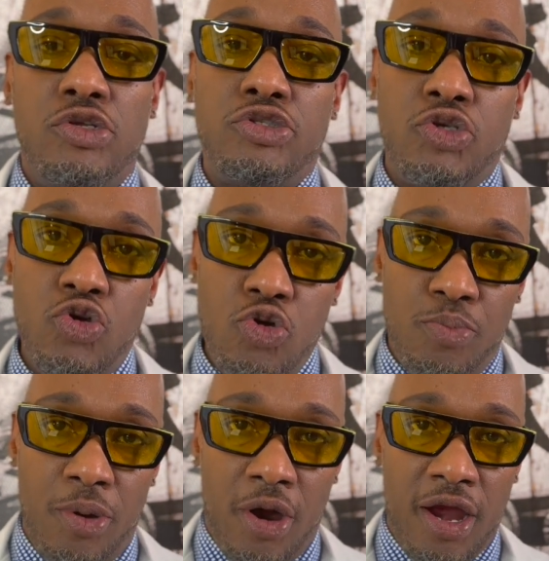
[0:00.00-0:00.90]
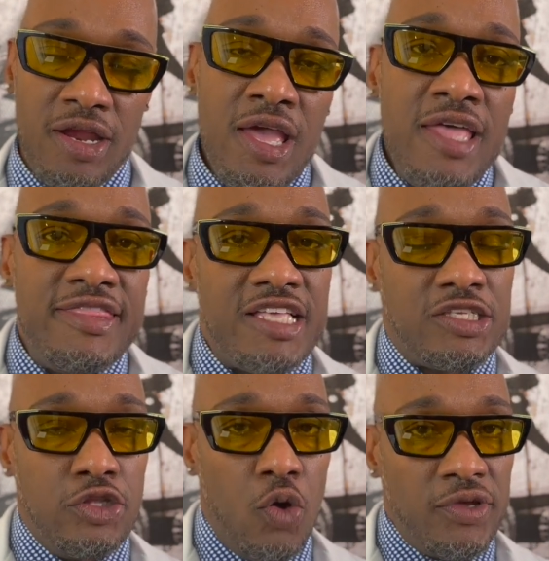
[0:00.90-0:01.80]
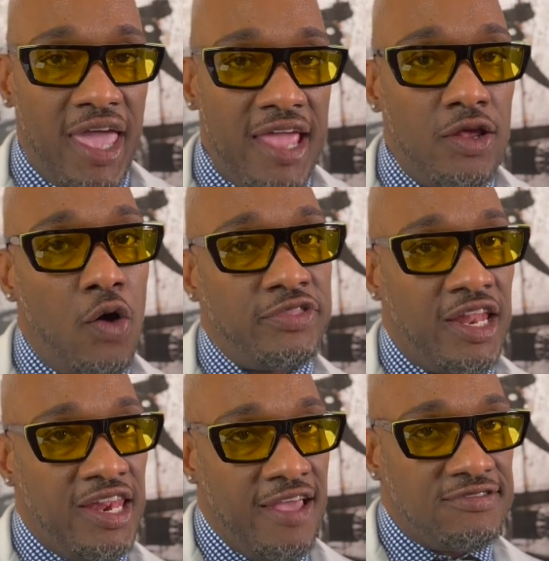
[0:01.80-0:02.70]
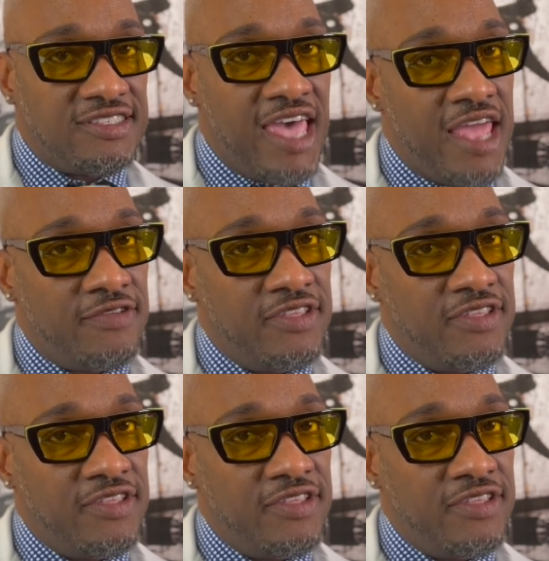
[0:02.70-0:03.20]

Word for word: toolbar that's located on the left side of the